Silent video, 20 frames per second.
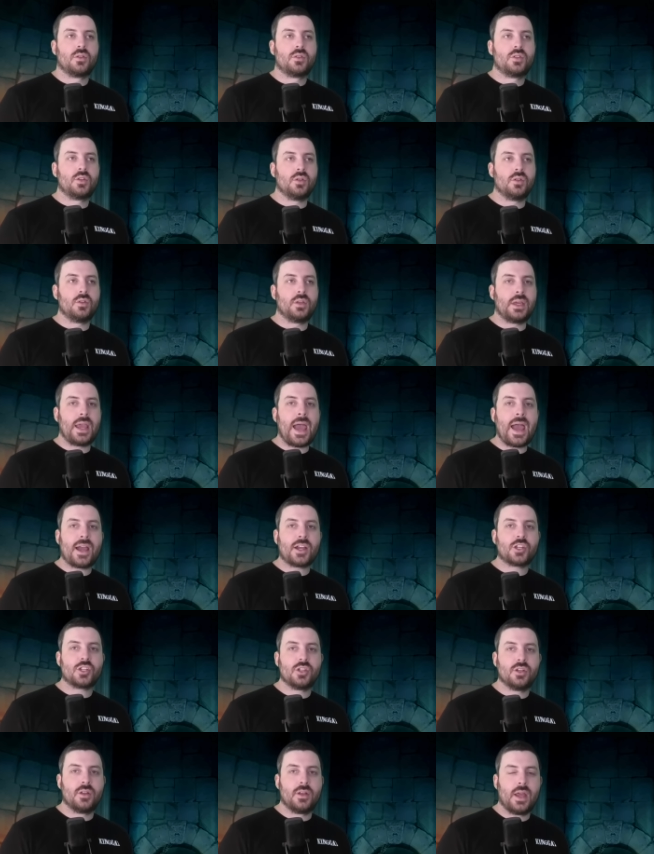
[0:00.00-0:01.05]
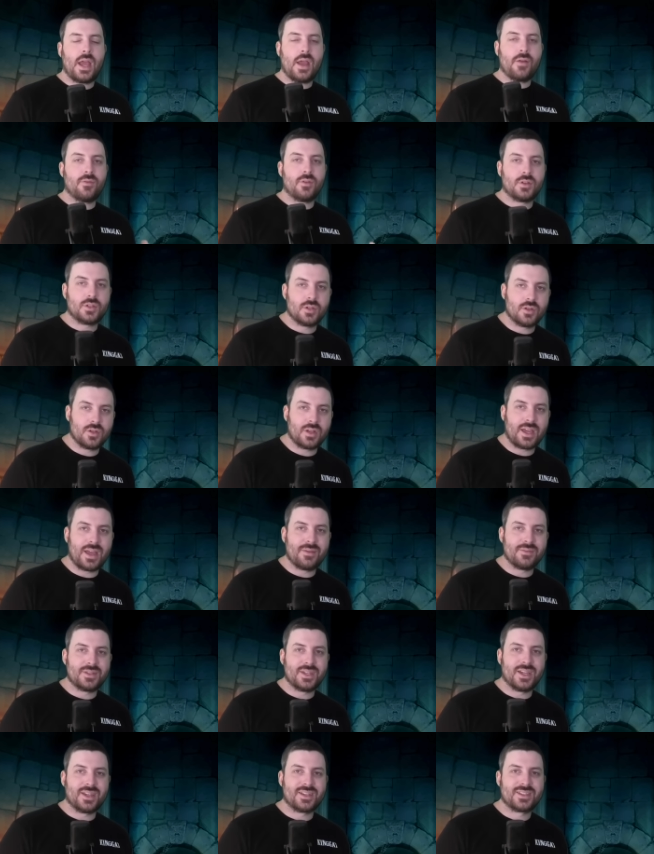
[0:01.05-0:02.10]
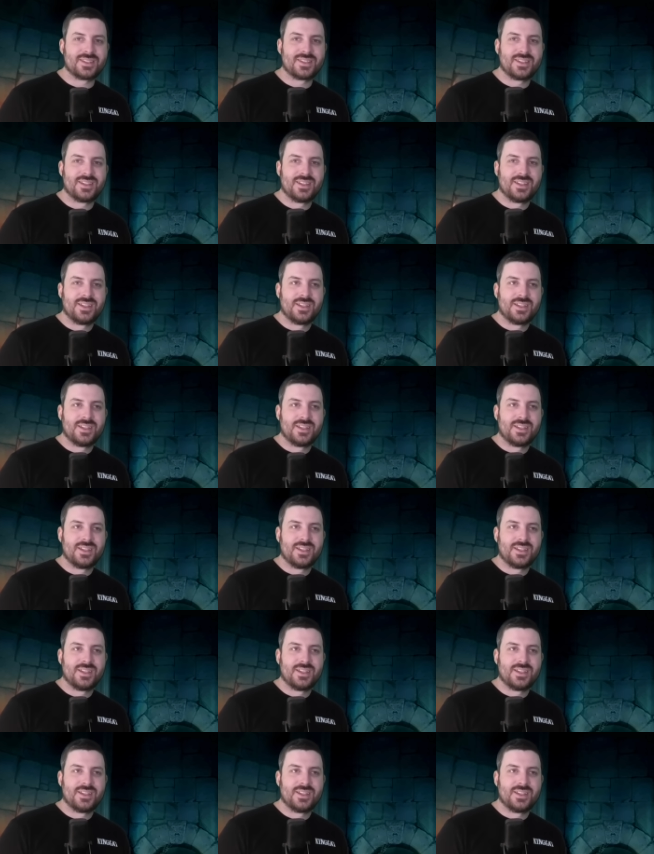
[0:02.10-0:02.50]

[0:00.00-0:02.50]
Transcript: do the action every 2 game ticks.